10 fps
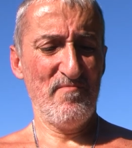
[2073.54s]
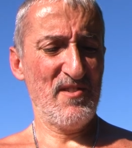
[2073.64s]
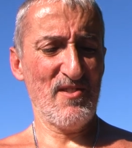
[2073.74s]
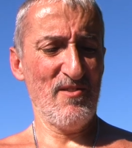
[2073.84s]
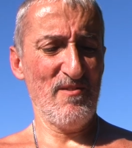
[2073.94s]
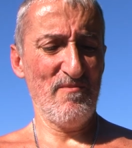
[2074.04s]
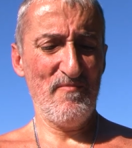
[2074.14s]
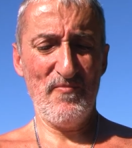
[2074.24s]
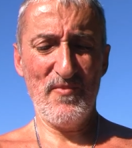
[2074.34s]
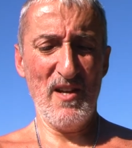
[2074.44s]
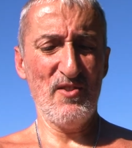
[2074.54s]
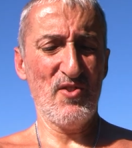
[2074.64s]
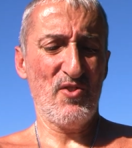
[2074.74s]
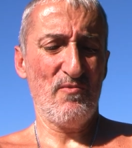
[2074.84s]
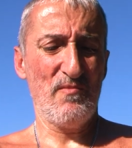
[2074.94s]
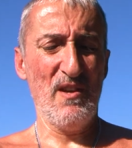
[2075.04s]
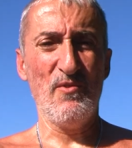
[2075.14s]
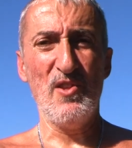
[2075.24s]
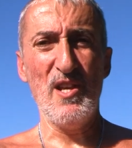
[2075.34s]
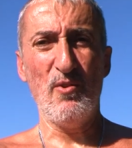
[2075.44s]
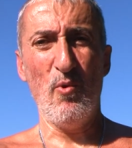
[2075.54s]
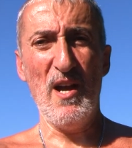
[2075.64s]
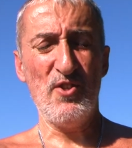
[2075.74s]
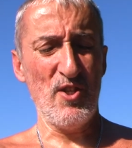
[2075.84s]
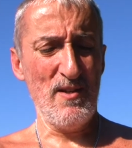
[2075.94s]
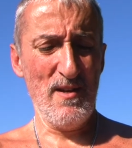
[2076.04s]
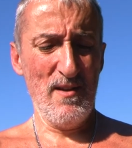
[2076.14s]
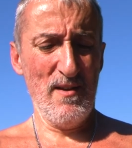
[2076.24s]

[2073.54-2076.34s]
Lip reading: So I'll just give you the equation.